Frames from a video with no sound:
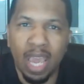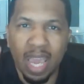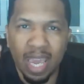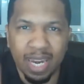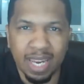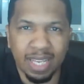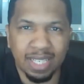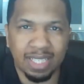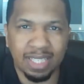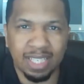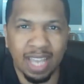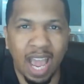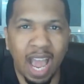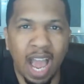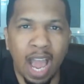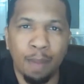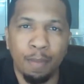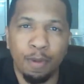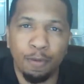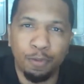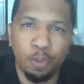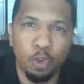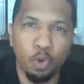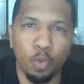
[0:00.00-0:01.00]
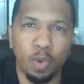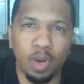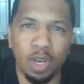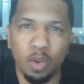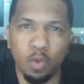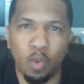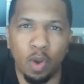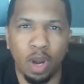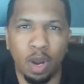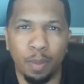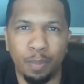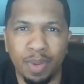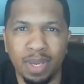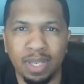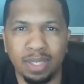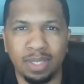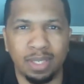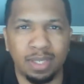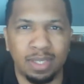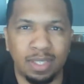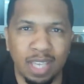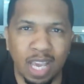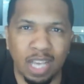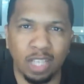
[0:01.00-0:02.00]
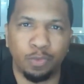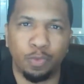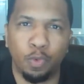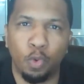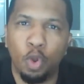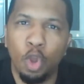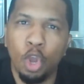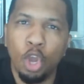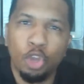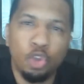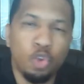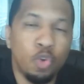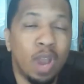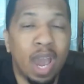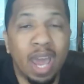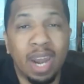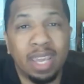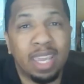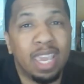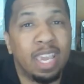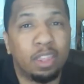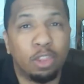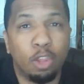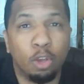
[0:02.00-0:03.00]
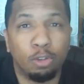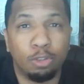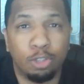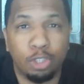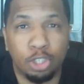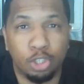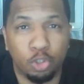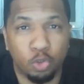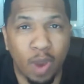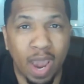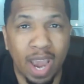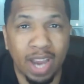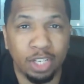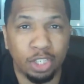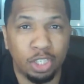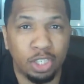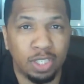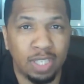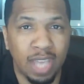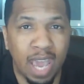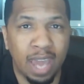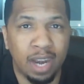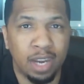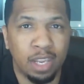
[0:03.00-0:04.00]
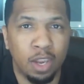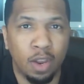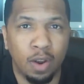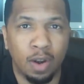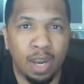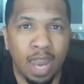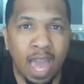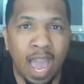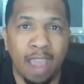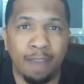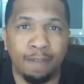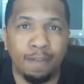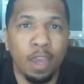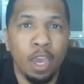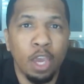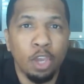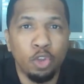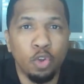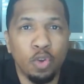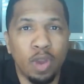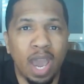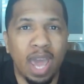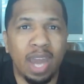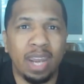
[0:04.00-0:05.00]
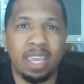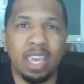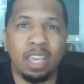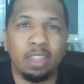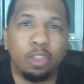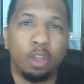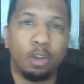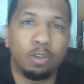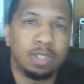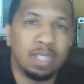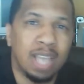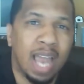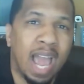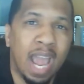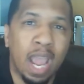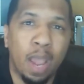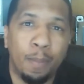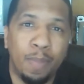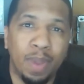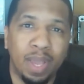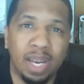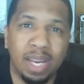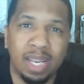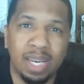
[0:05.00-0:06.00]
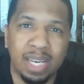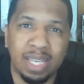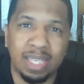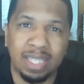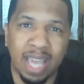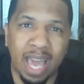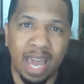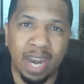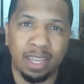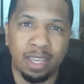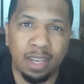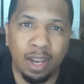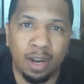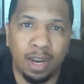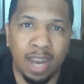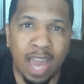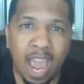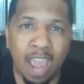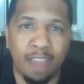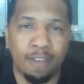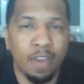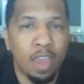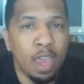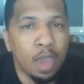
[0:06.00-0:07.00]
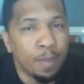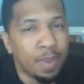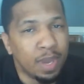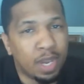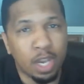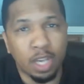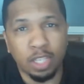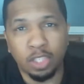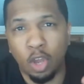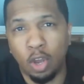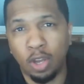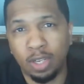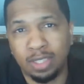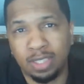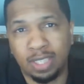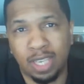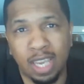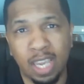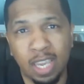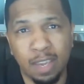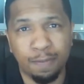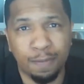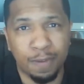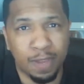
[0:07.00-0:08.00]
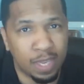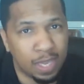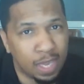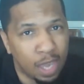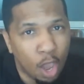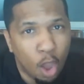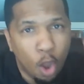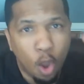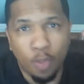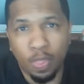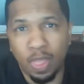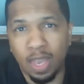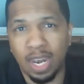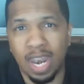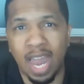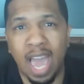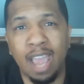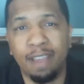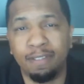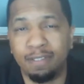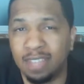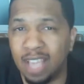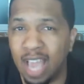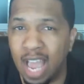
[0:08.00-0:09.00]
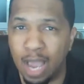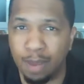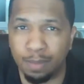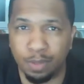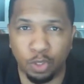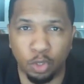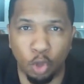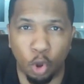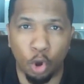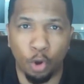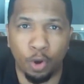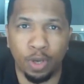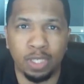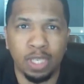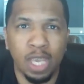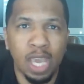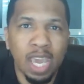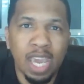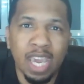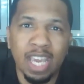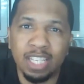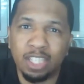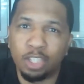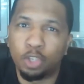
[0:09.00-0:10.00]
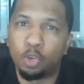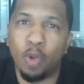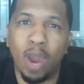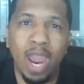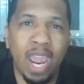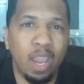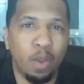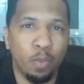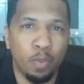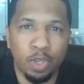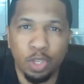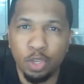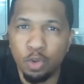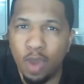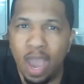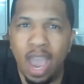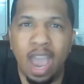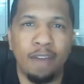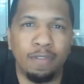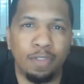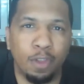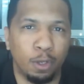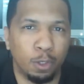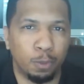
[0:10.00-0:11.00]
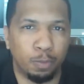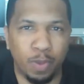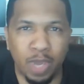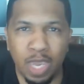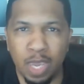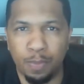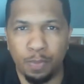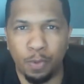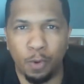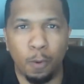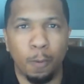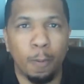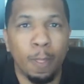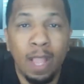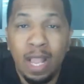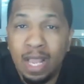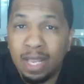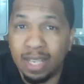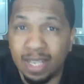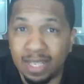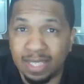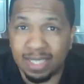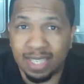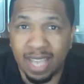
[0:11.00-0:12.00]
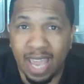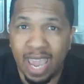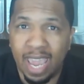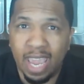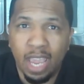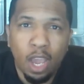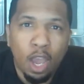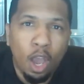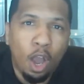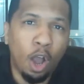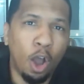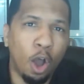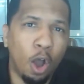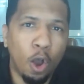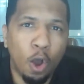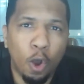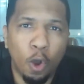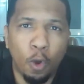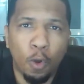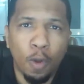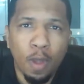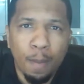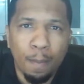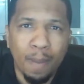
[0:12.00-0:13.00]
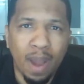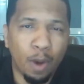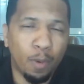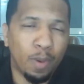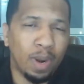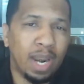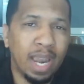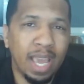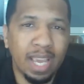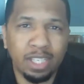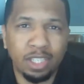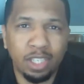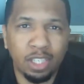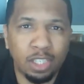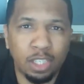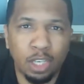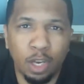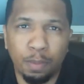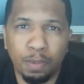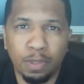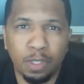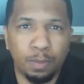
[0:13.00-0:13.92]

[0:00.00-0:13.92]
And it's time, if you really want to be successful, you got to get those distractions out of your life. You got to get those liabilities out of your life, because on TV, on the Lifetime stories, it's great when you have those people that say, oh, my relationship is